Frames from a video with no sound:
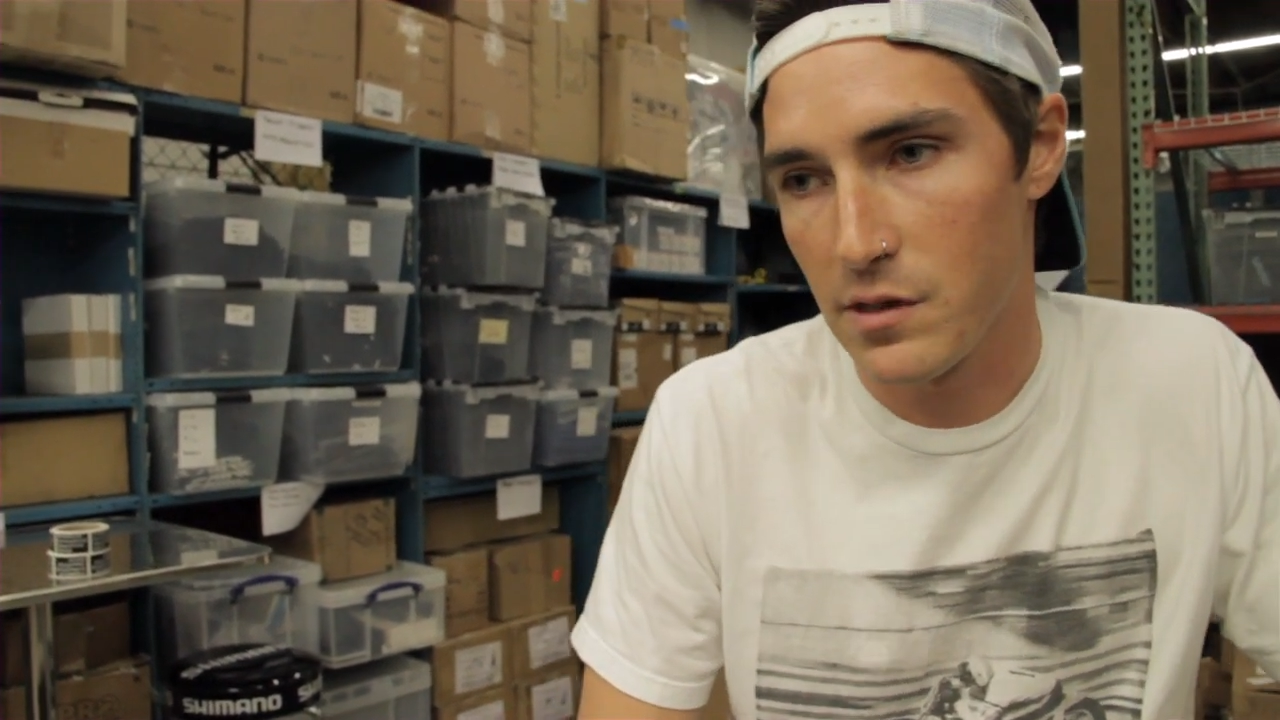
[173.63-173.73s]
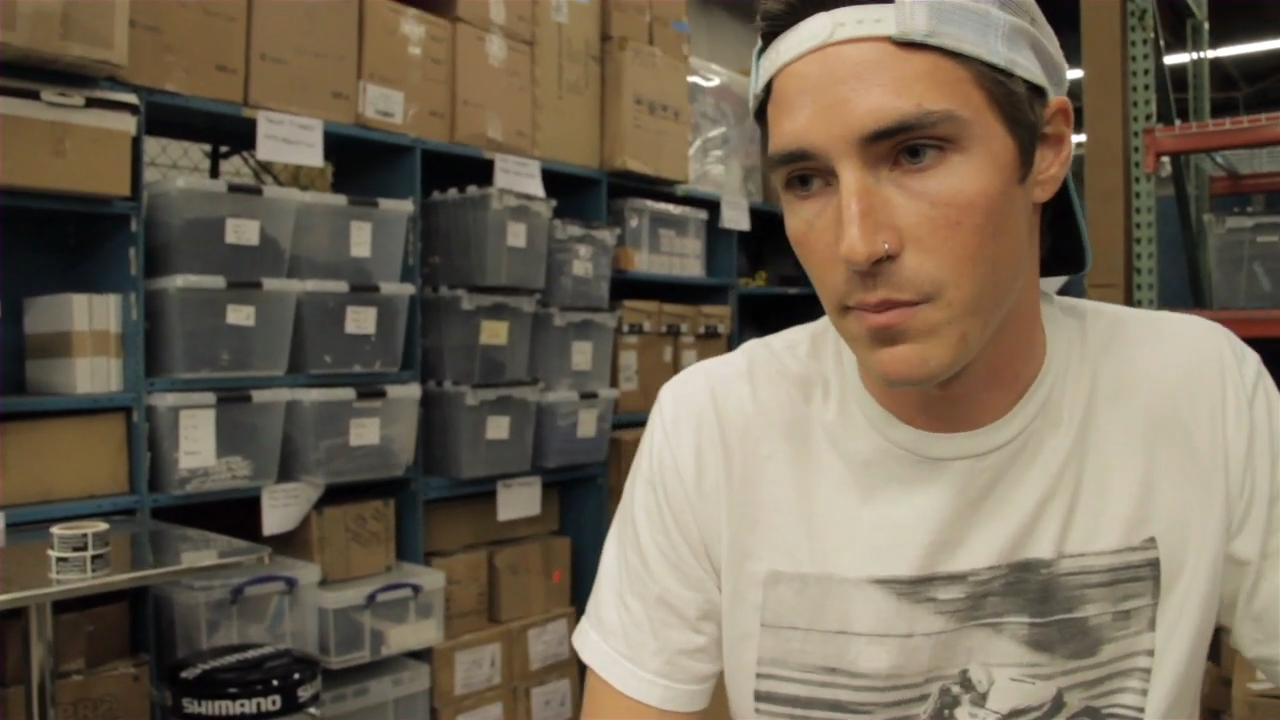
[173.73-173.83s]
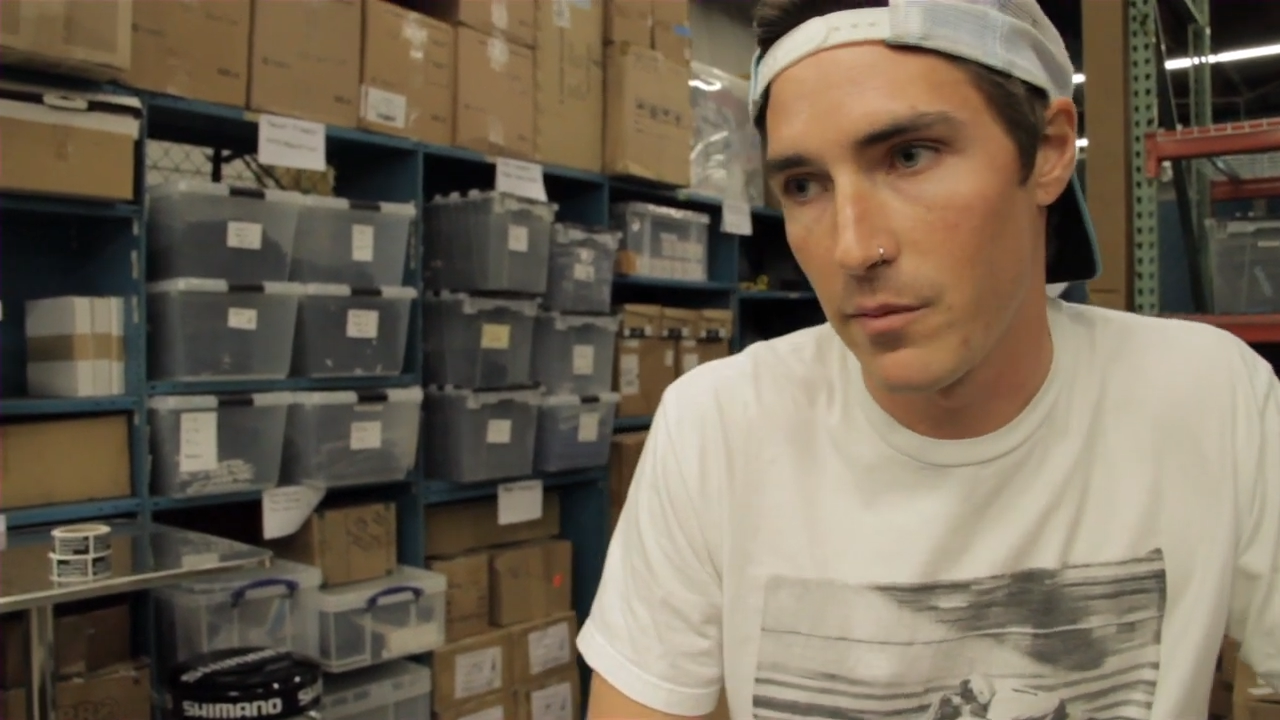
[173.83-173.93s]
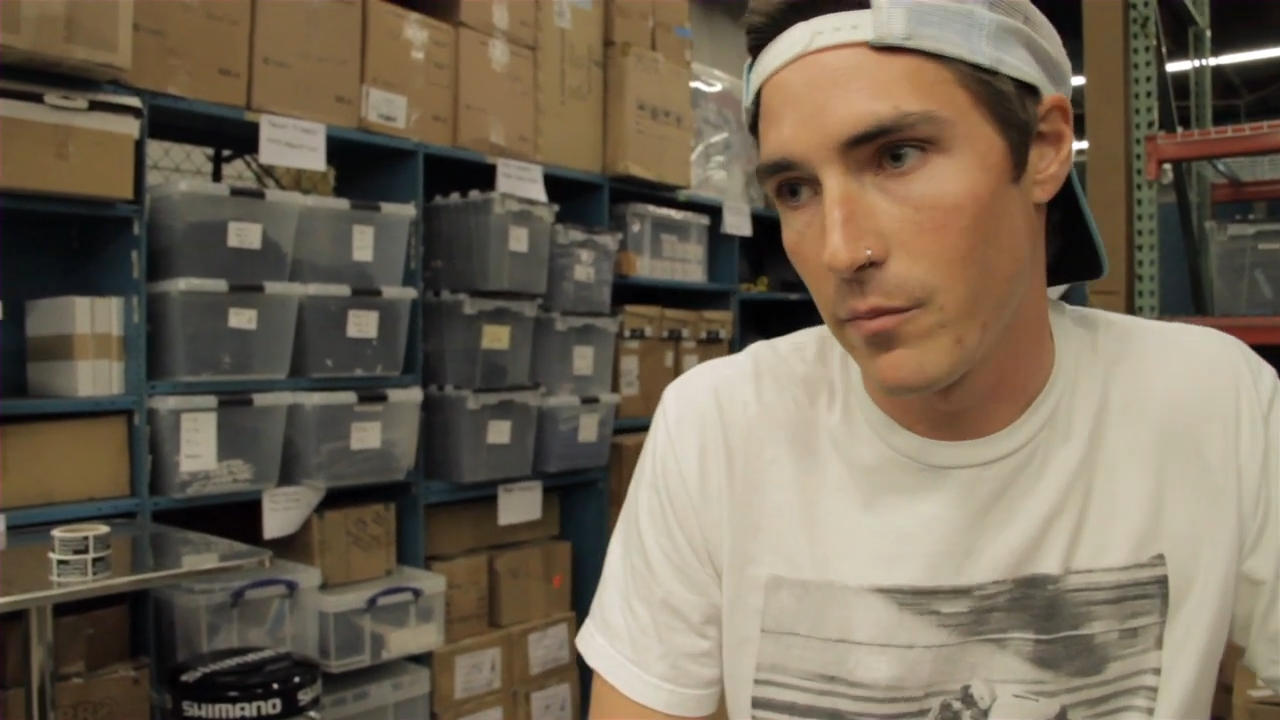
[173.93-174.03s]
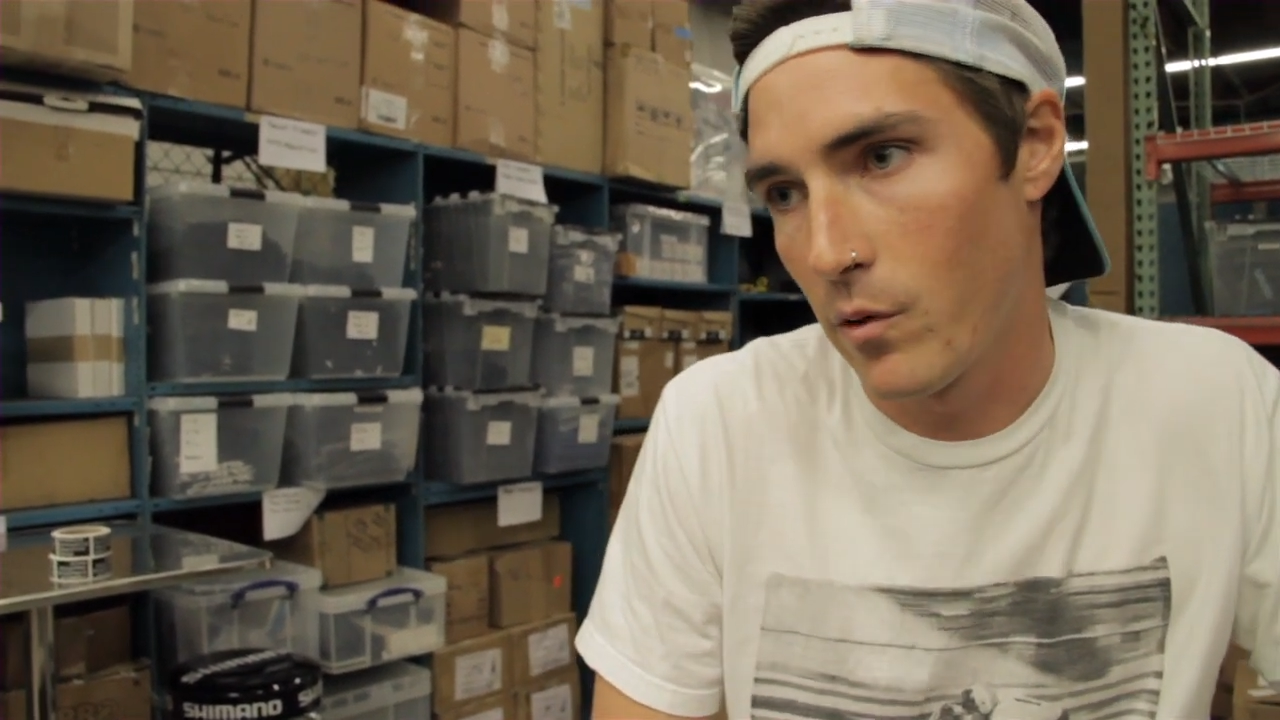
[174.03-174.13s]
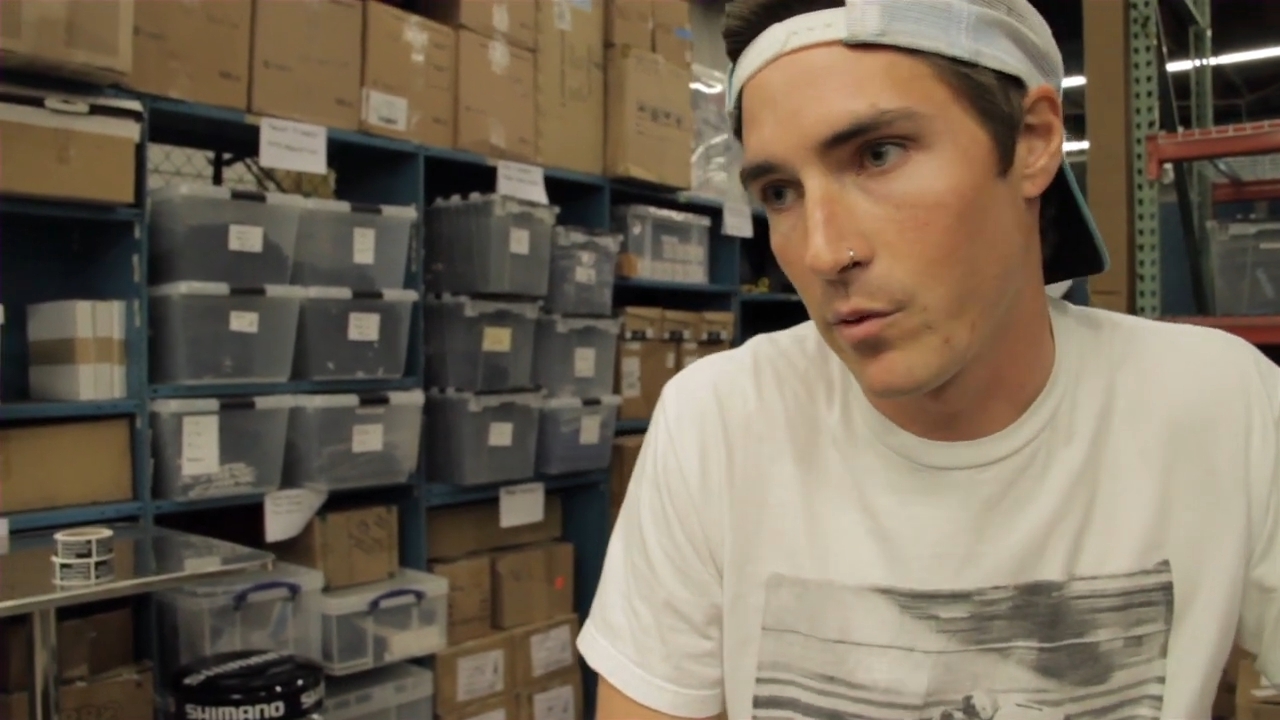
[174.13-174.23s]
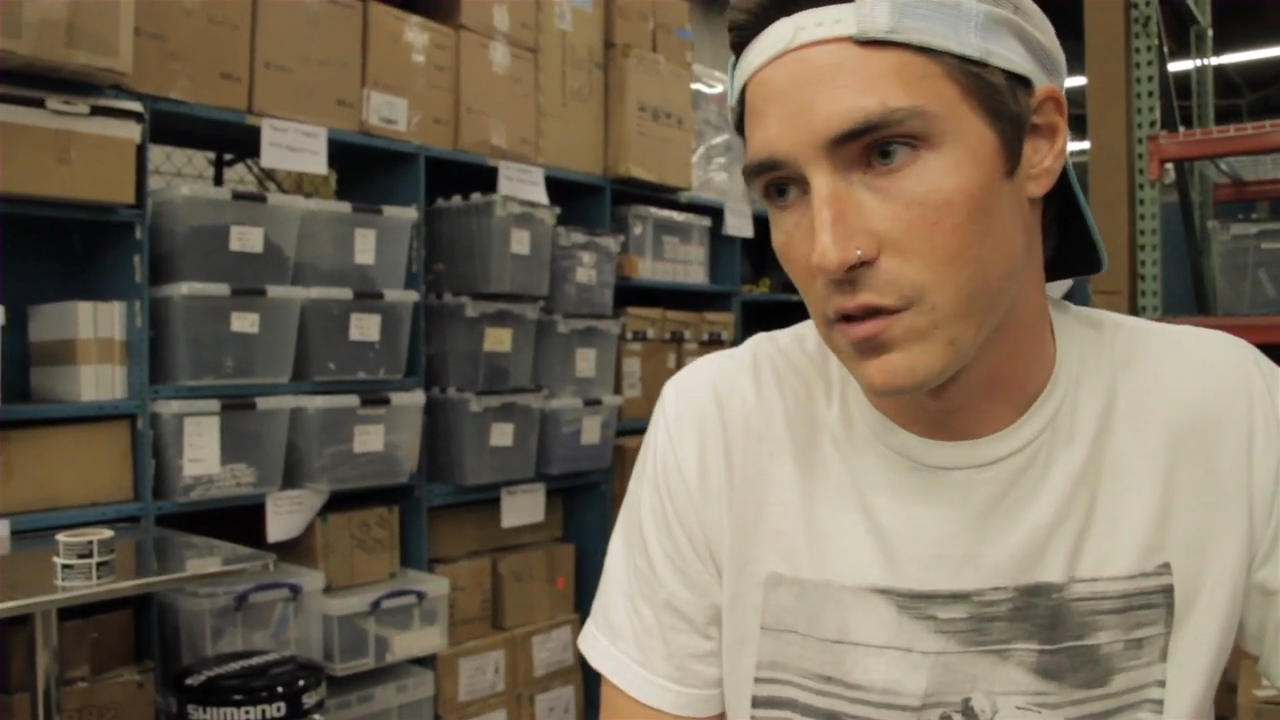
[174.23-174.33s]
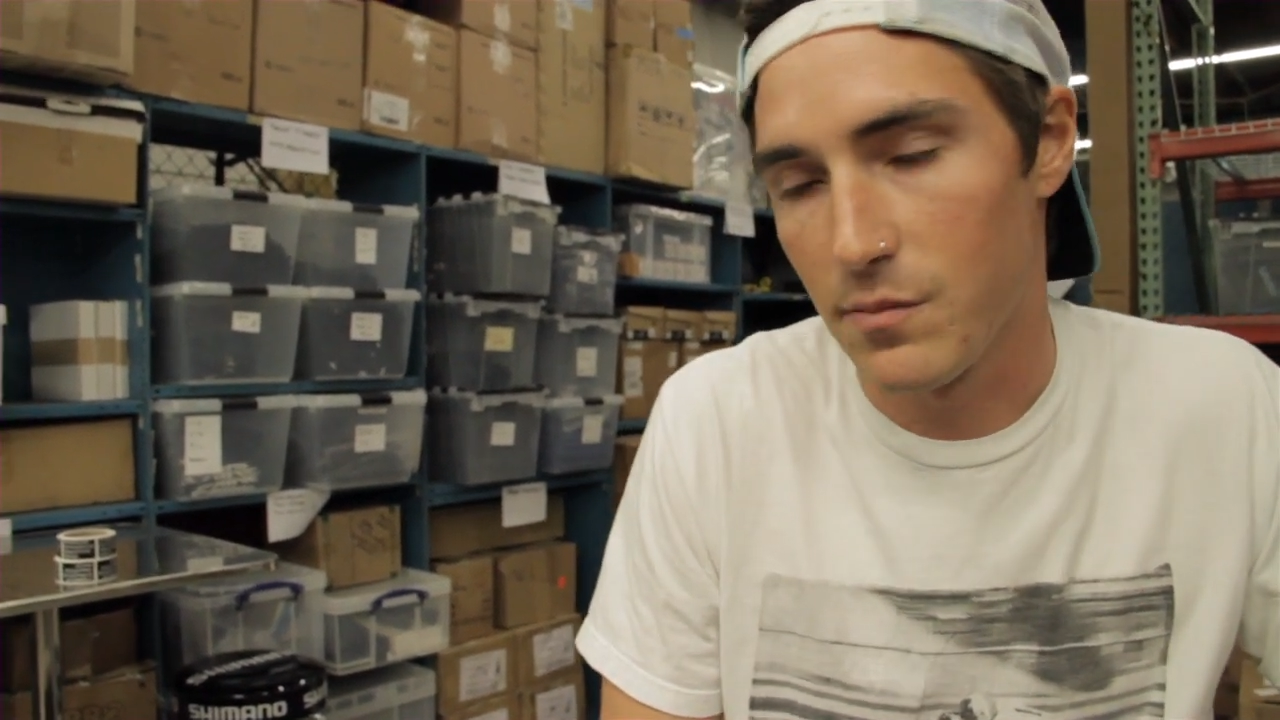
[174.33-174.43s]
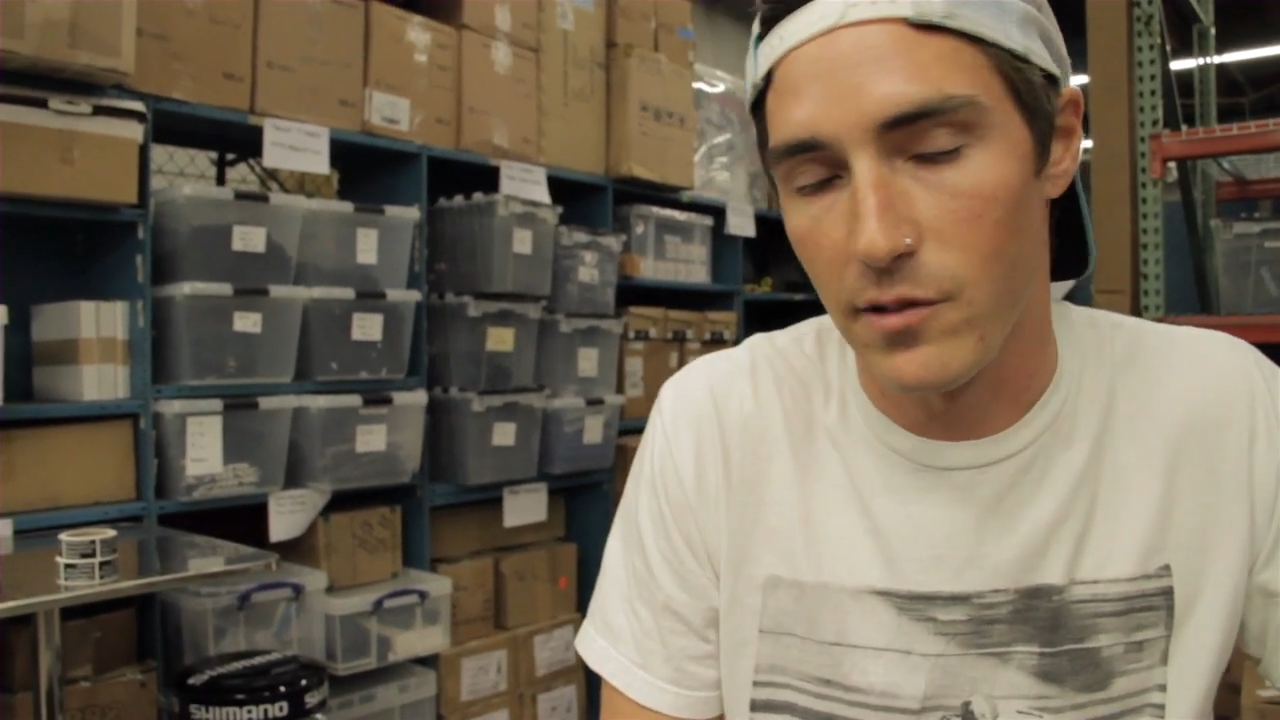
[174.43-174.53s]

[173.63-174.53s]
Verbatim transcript: we spend almost as